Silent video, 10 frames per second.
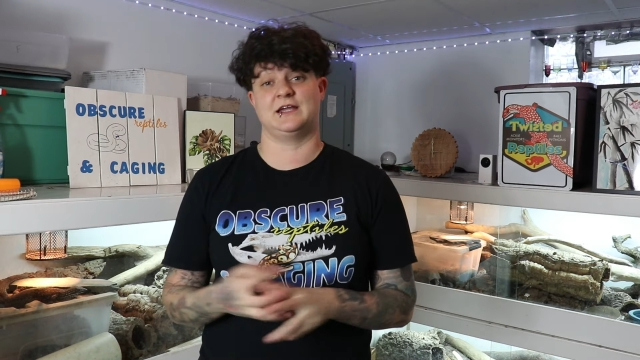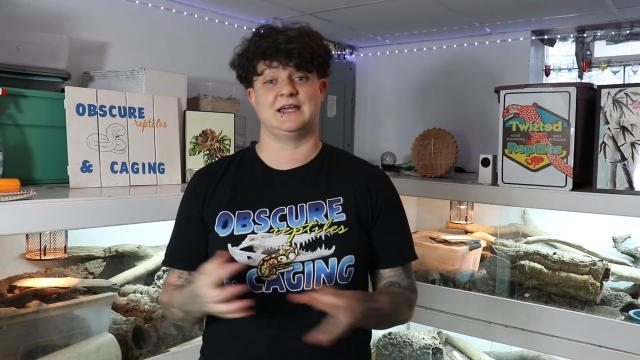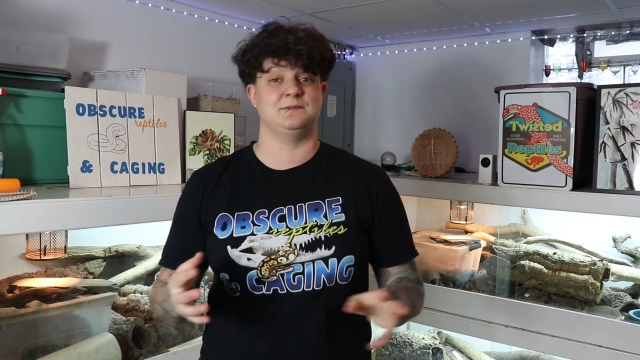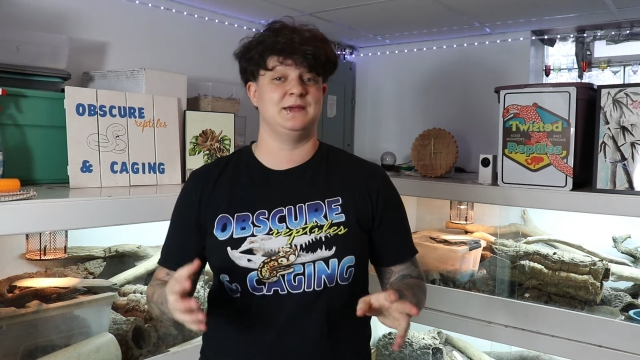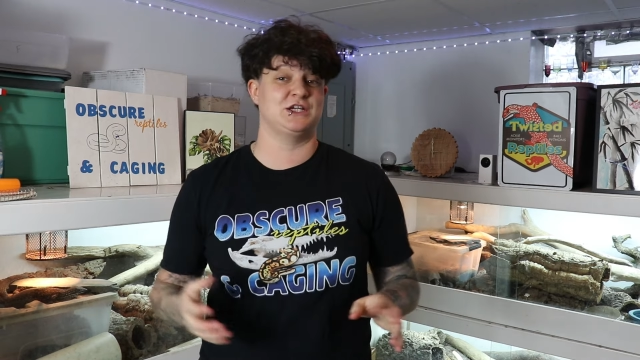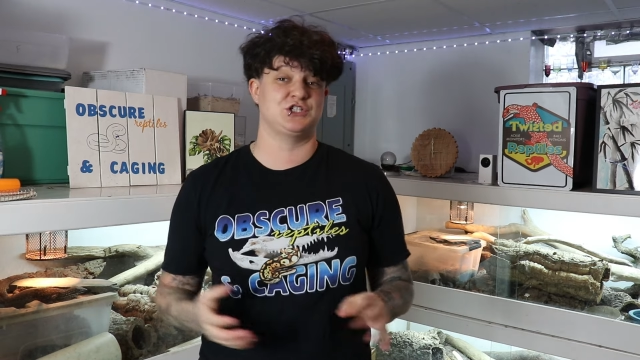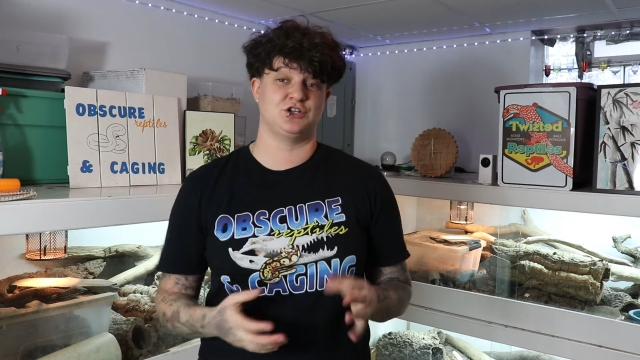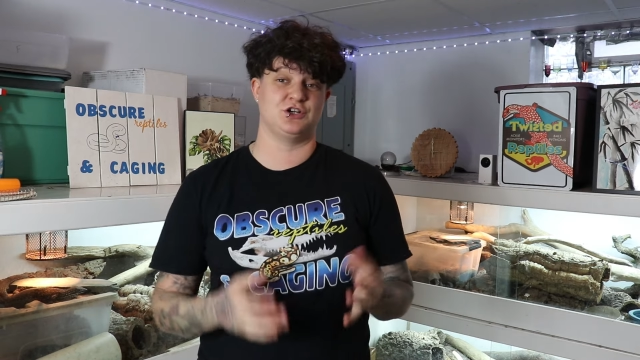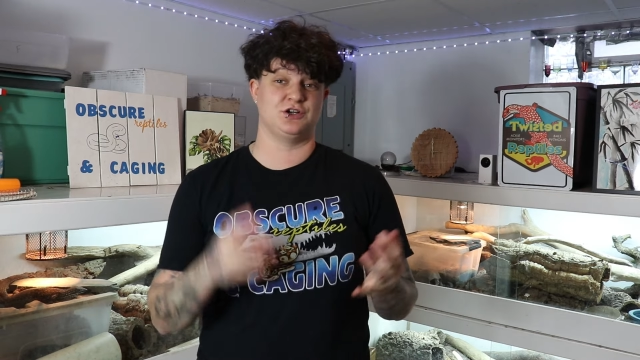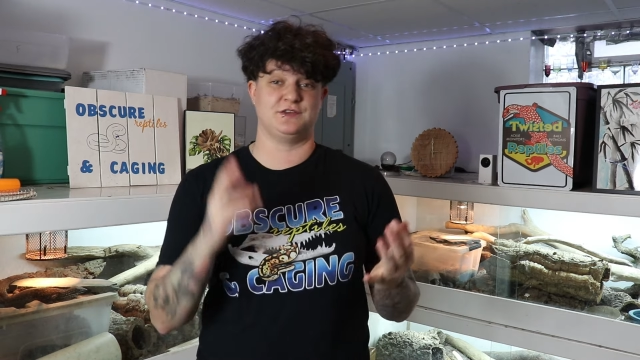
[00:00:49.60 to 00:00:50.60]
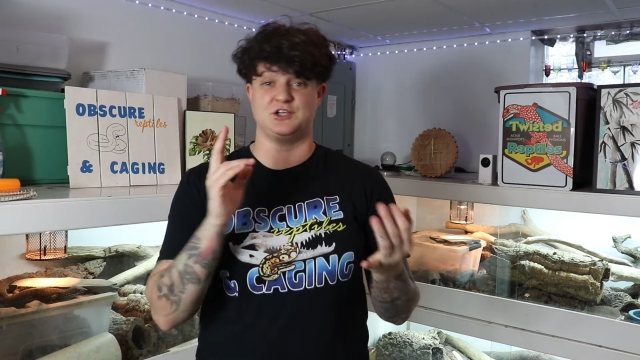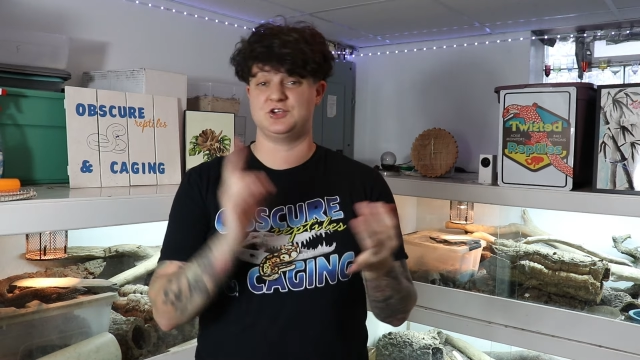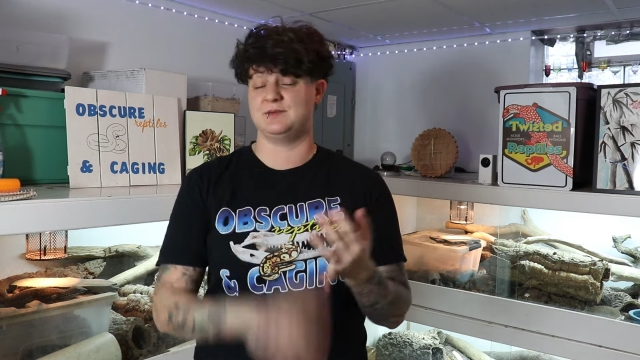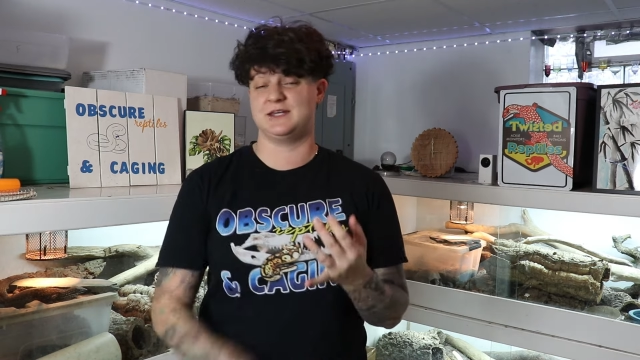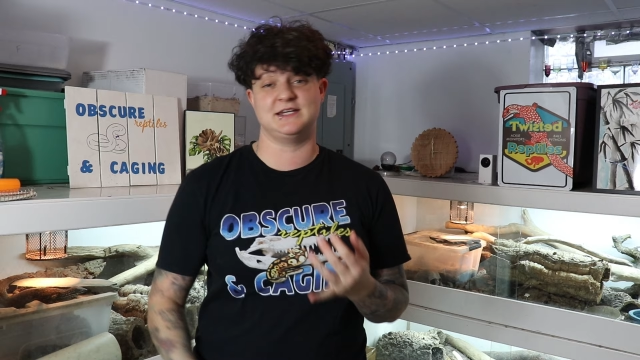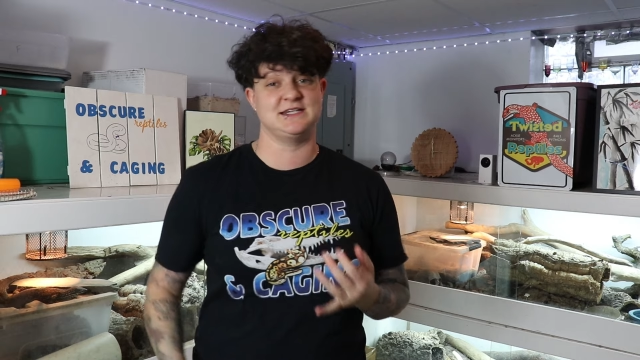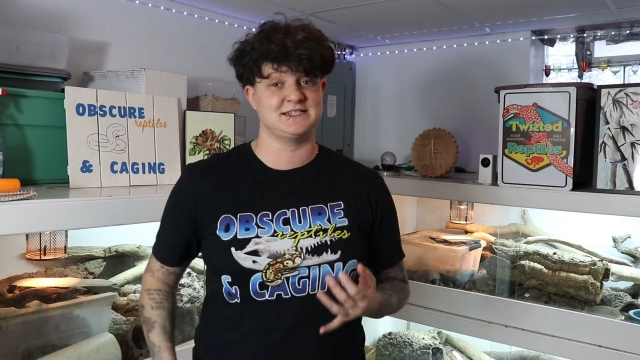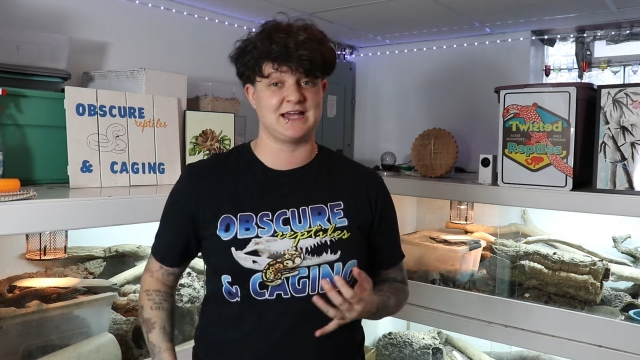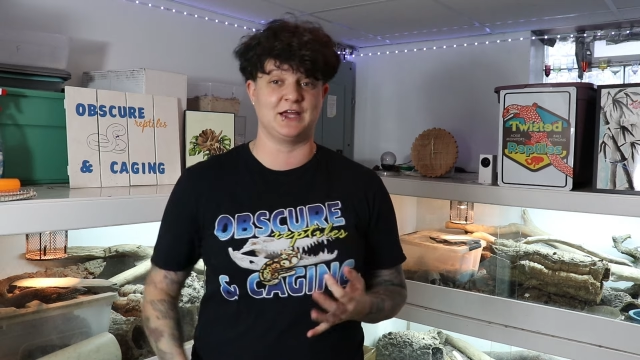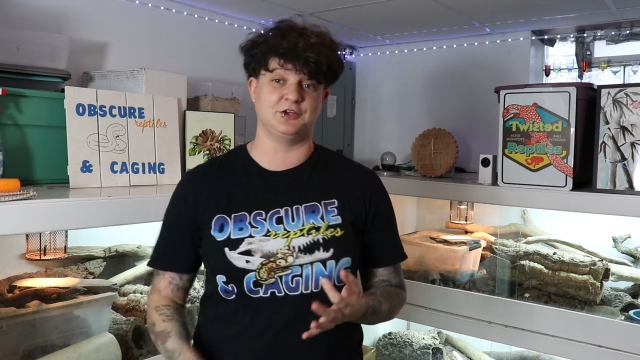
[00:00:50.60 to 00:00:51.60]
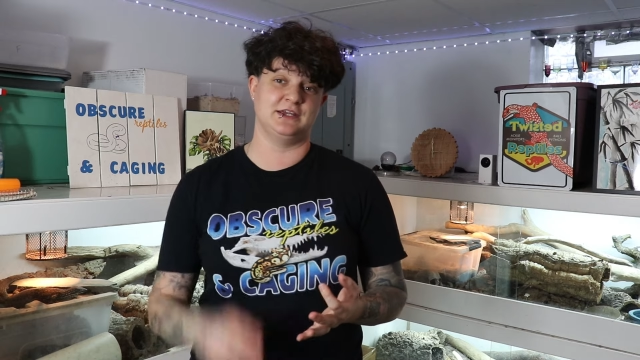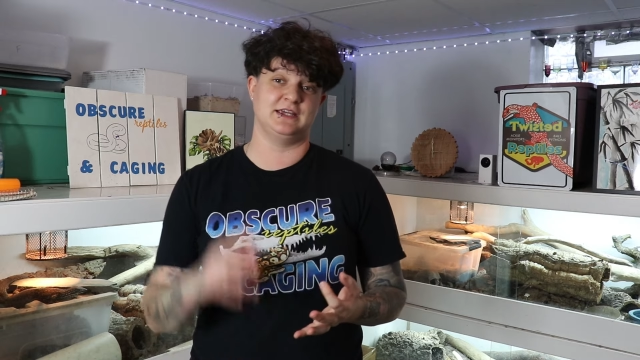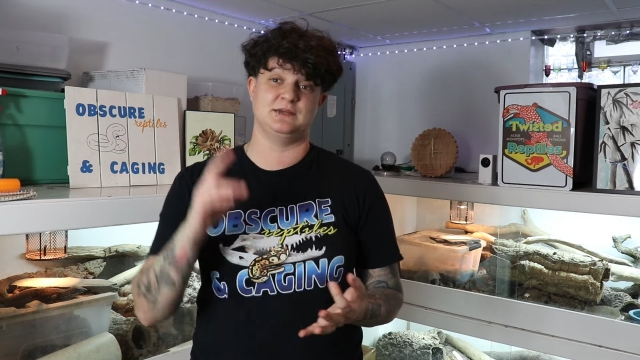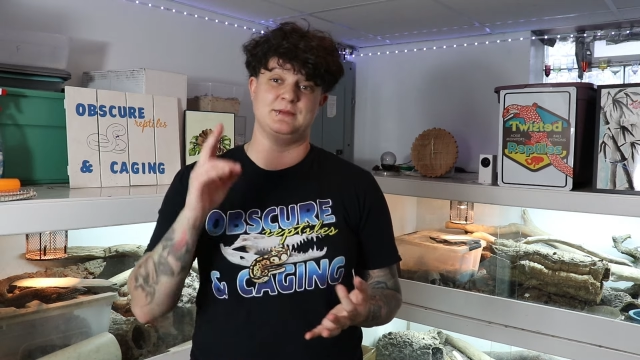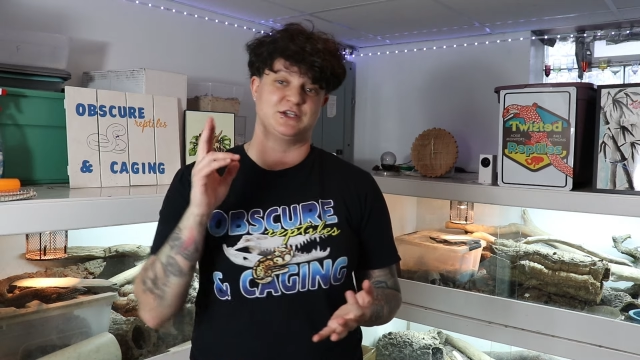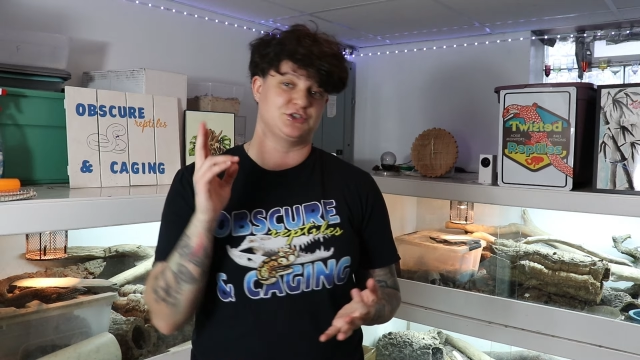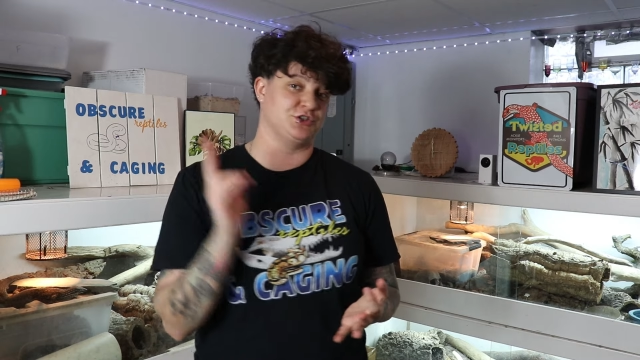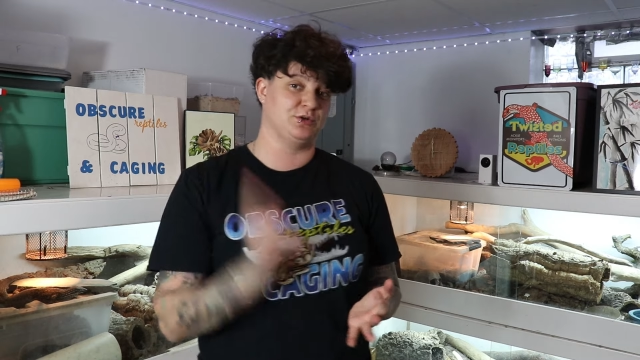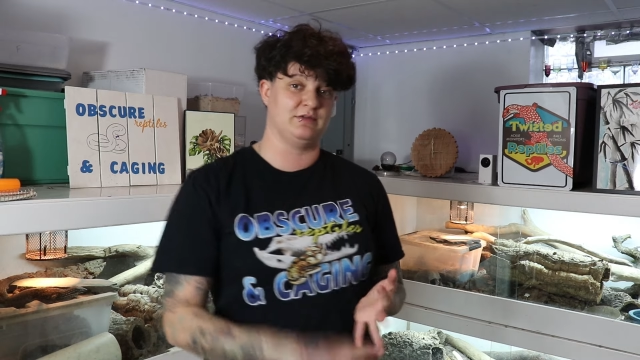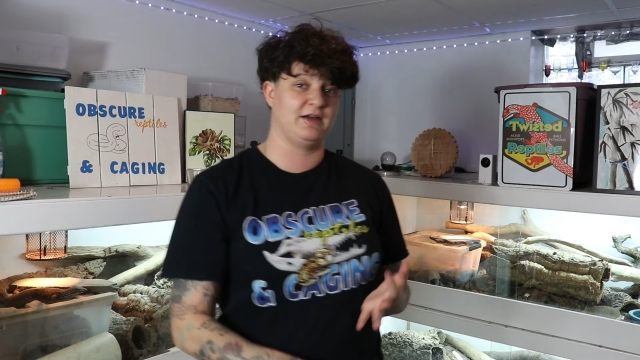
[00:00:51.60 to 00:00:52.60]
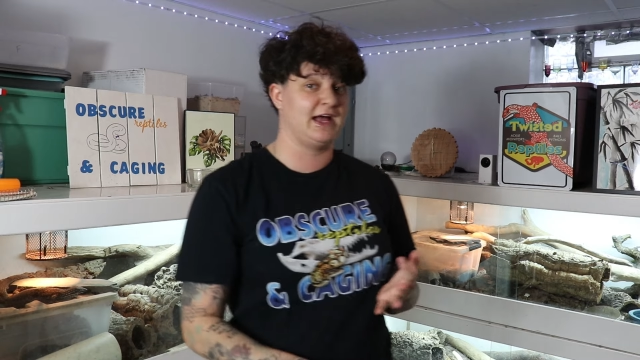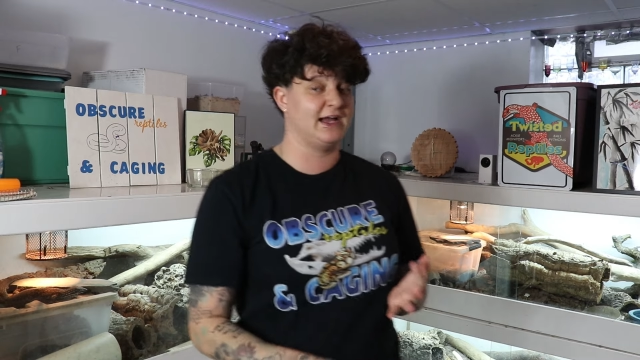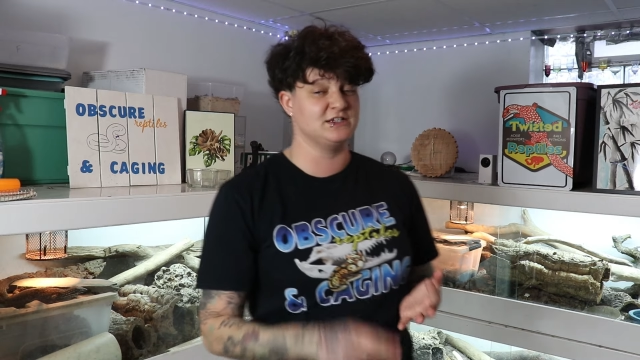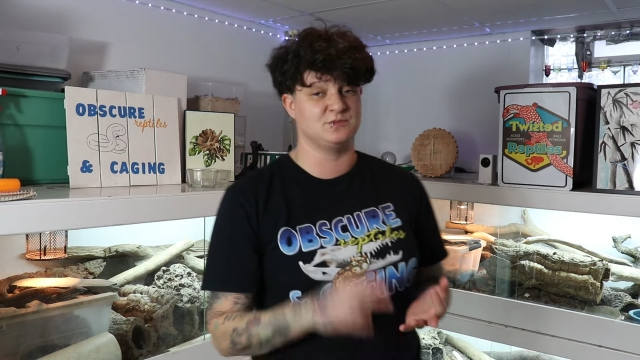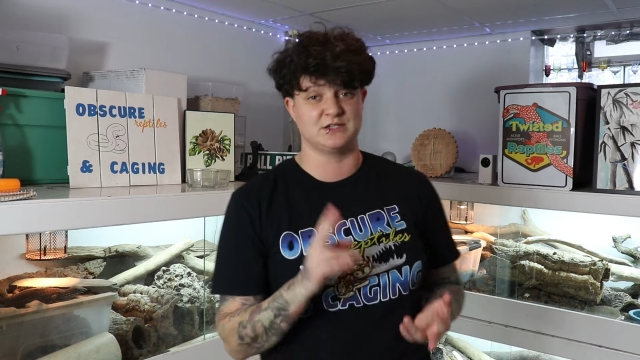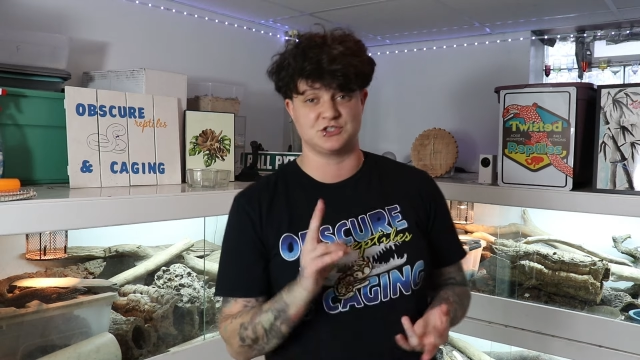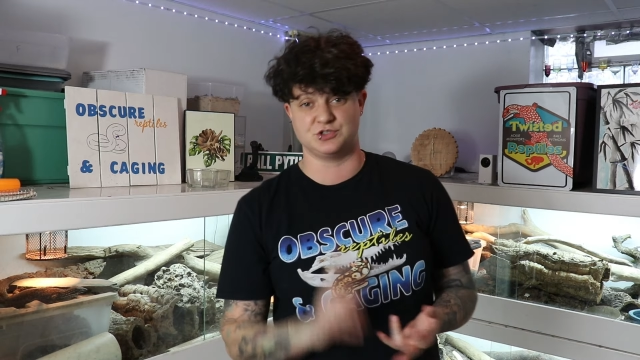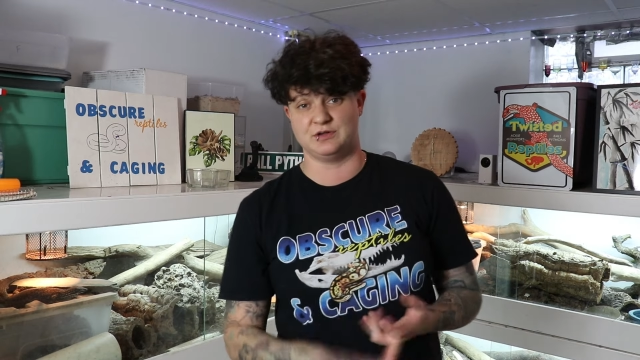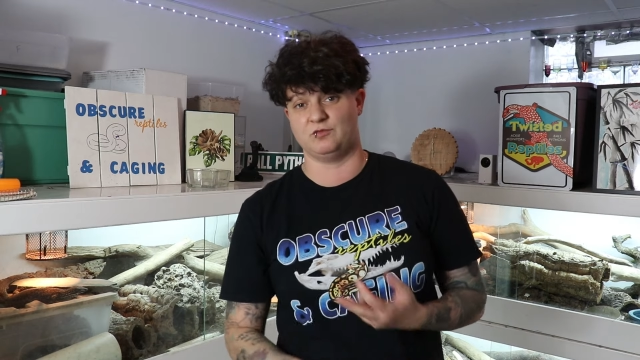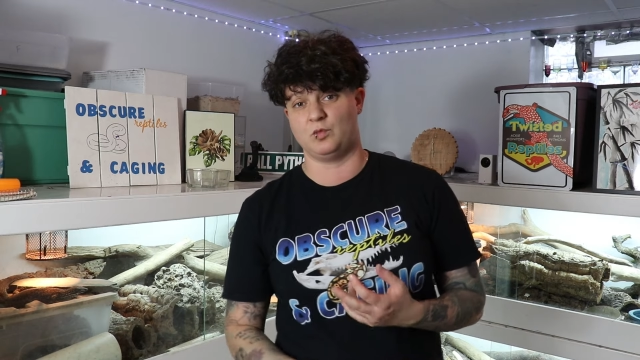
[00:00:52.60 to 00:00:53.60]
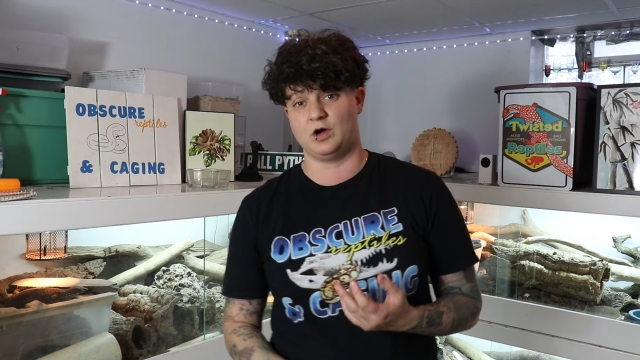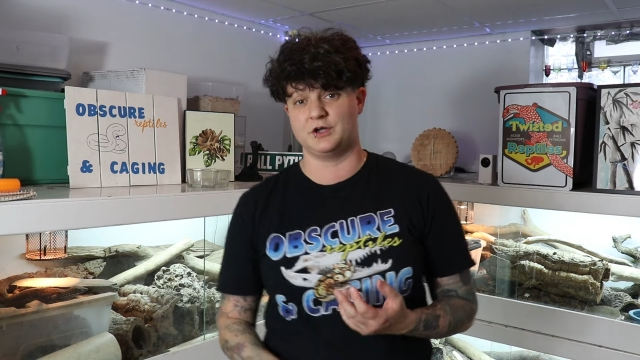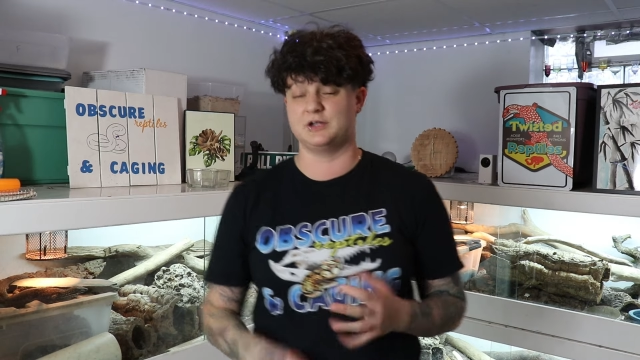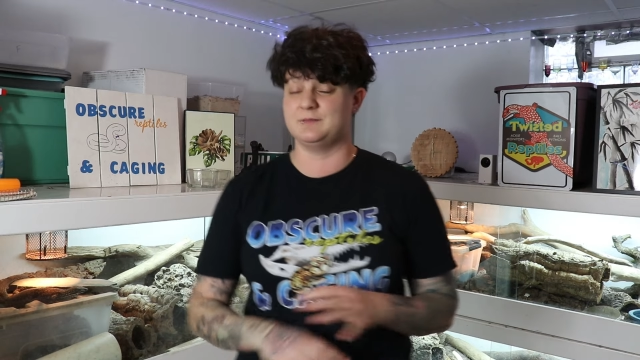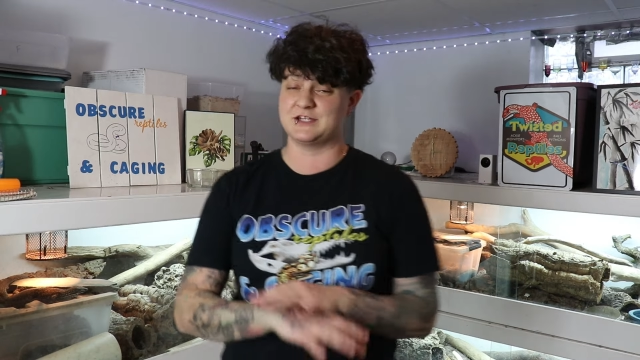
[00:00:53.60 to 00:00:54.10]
Again, make sure temperature, the humidity's dialed in, make sure you have hides, make sure you have water,